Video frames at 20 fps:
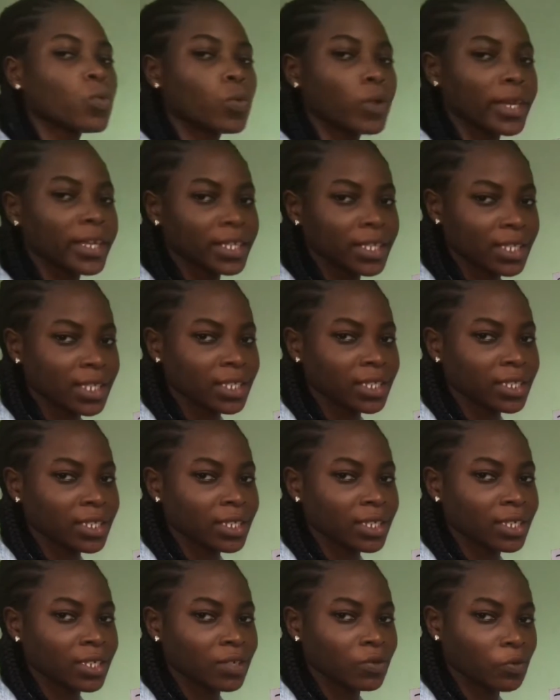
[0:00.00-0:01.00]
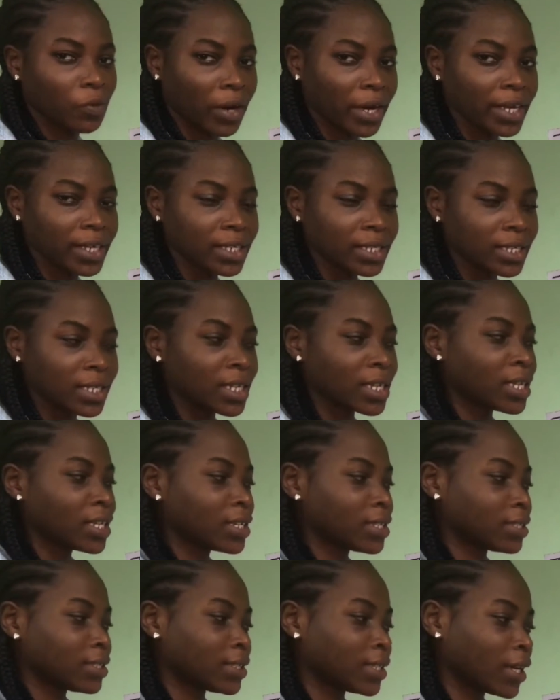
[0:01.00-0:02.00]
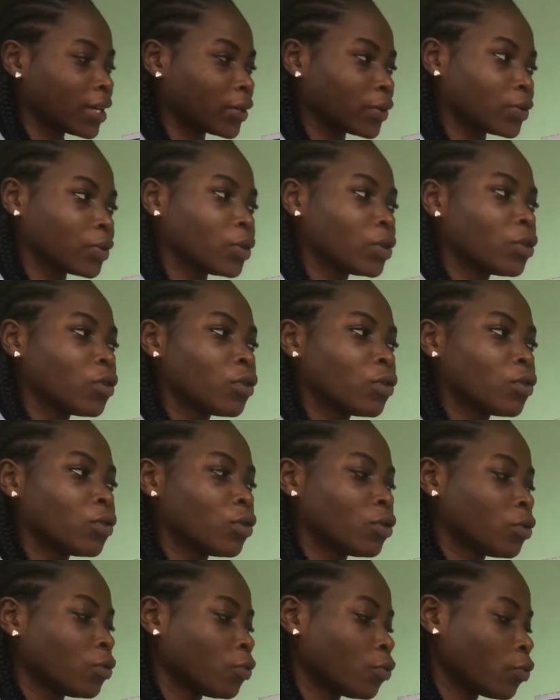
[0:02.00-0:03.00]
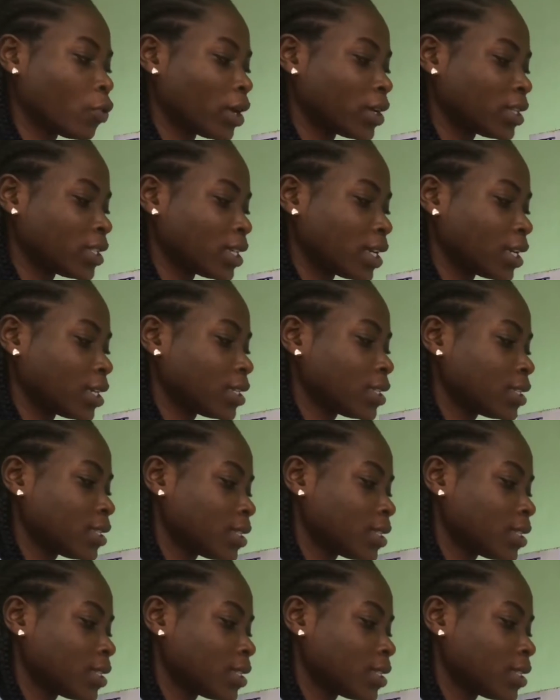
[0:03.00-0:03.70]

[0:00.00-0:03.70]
weight, right? Now we're saying